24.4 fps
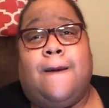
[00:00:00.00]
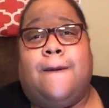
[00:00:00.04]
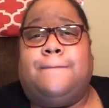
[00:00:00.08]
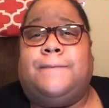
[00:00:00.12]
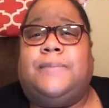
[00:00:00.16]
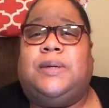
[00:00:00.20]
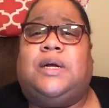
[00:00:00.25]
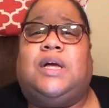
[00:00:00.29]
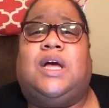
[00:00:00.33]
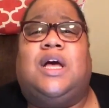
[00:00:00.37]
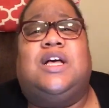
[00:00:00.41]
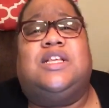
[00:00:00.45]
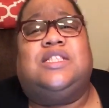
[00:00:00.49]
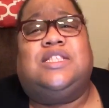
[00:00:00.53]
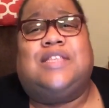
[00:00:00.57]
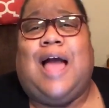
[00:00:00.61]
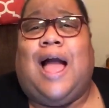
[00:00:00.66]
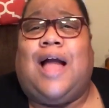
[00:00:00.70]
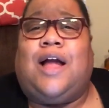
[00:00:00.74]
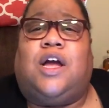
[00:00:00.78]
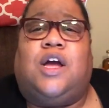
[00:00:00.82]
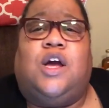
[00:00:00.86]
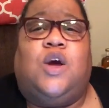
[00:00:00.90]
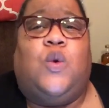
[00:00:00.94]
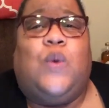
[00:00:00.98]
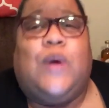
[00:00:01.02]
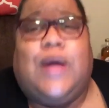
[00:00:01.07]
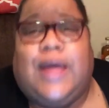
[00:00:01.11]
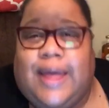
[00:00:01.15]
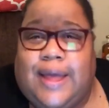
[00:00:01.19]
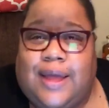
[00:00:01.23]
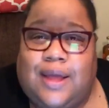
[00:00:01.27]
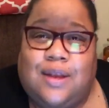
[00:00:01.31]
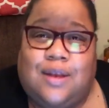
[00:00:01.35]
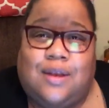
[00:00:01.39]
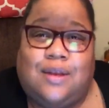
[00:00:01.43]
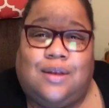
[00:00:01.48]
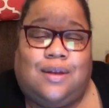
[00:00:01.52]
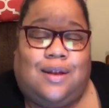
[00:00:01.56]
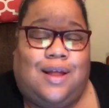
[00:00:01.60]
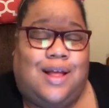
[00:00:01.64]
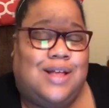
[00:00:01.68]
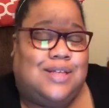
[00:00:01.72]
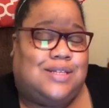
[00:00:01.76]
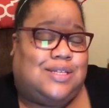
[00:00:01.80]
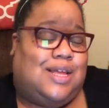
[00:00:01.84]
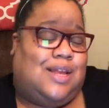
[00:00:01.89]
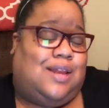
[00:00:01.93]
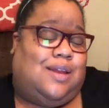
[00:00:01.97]
Because I quit.
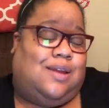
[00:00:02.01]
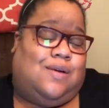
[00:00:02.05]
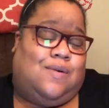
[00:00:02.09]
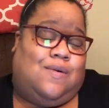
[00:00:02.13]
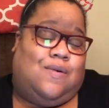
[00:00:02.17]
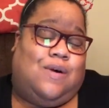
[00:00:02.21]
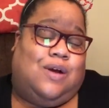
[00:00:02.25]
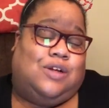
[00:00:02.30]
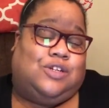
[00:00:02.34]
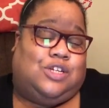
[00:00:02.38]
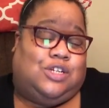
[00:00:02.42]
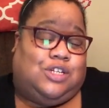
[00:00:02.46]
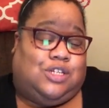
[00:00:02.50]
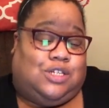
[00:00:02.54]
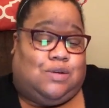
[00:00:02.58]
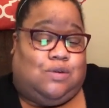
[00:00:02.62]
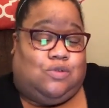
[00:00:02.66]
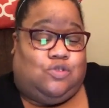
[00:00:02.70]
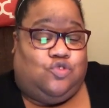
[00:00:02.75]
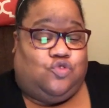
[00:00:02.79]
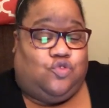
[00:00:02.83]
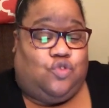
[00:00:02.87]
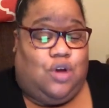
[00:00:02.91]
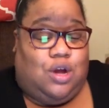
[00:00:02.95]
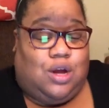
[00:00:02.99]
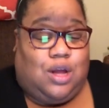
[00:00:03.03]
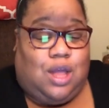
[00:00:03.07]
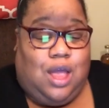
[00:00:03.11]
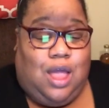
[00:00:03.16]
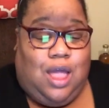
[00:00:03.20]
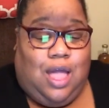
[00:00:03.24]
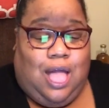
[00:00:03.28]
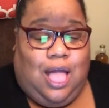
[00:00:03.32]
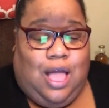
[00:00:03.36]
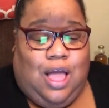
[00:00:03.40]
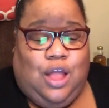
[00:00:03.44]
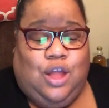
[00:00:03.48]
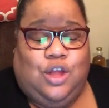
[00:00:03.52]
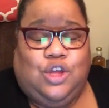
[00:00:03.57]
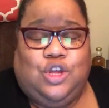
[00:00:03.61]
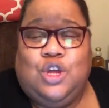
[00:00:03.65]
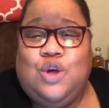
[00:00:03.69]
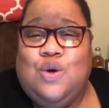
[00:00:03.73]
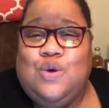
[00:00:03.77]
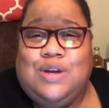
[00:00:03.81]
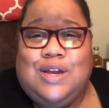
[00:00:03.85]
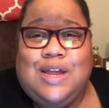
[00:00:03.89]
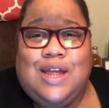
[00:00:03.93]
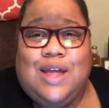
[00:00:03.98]
I said, Lord, she's so drunk.
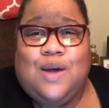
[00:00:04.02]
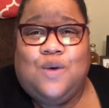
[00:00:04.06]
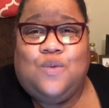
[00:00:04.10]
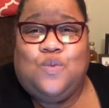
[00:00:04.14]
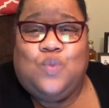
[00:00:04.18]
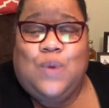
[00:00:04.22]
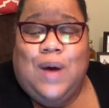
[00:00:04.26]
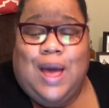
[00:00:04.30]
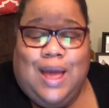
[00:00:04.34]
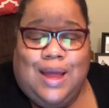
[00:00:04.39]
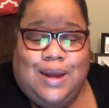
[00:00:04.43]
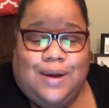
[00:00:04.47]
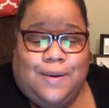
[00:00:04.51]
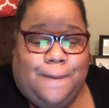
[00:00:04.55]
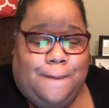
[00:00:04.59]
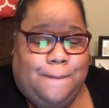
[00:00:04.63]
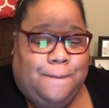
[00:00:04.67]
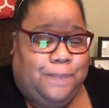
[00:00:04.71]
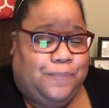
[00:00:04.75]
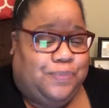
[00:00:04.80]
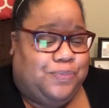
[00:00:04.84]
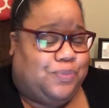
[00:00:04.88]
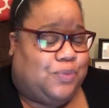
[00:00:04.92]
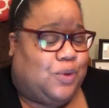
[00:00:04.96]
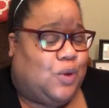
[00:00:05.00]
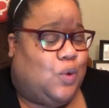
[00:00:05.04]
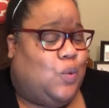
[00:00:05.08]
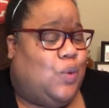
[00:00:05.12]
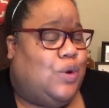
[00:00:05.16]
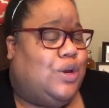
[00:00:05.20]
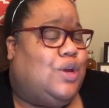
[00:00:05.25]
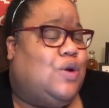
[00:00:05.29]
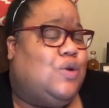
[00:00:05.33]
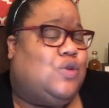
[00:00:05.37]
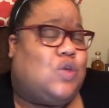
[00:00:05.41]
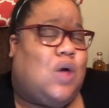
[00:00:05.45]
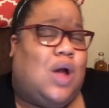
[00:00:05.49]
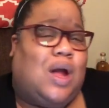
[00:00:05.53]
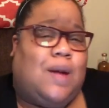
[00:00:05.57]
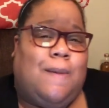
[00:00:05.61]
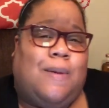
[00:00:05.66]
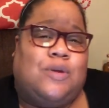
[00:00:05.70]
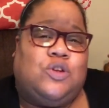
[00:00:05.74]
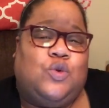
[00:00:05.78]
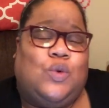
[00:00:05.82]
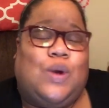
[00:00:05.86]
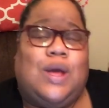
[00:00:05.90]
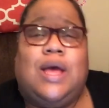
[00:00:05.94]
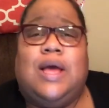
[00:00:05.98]
You did what? What are you talking
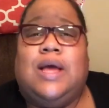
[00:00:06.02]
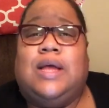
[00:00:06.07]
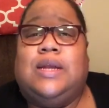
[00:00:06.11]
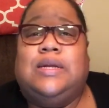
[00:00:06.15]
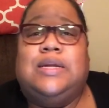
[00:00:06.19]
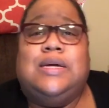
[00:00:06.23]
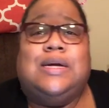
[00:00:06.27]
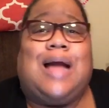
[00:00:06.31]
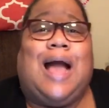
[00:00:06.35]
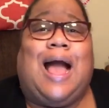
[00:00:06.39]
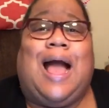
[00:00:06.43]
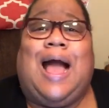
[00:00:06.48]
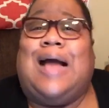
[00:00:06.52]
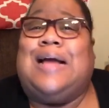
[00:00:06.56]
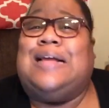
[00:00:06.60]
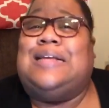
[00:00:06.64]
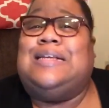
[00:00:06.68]
about? You look, I